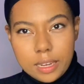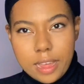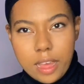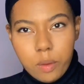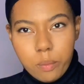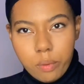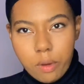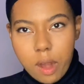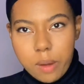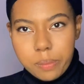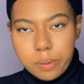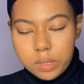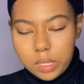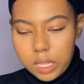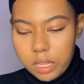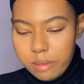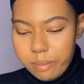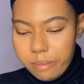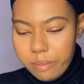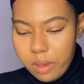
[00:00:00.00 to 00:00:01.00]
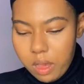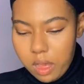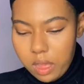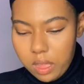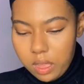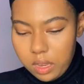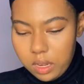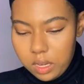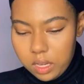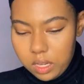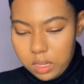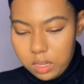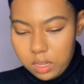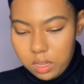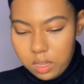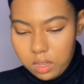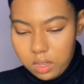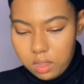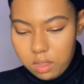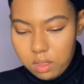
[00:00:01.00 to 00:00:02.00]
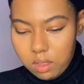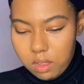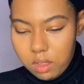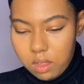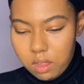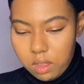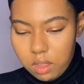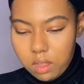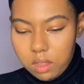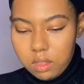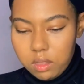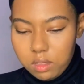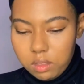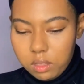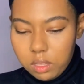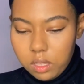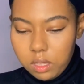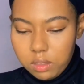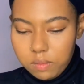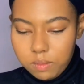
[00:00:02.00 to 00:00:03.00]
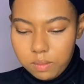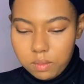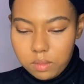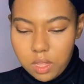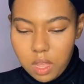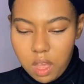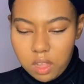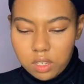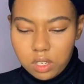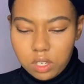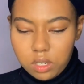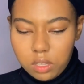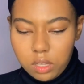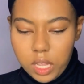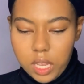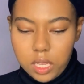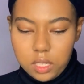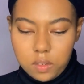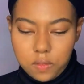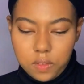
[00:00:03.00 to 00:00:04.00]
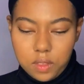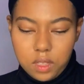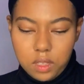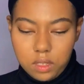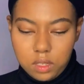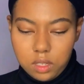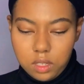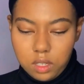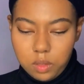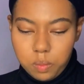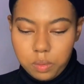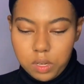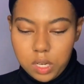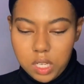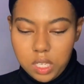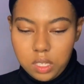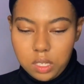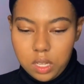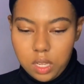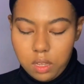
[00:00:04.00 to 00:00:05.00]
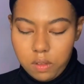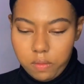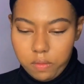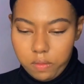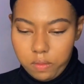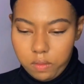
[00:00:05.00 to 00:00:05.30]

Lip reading: down properly, but the under lace for this is pretty stiff.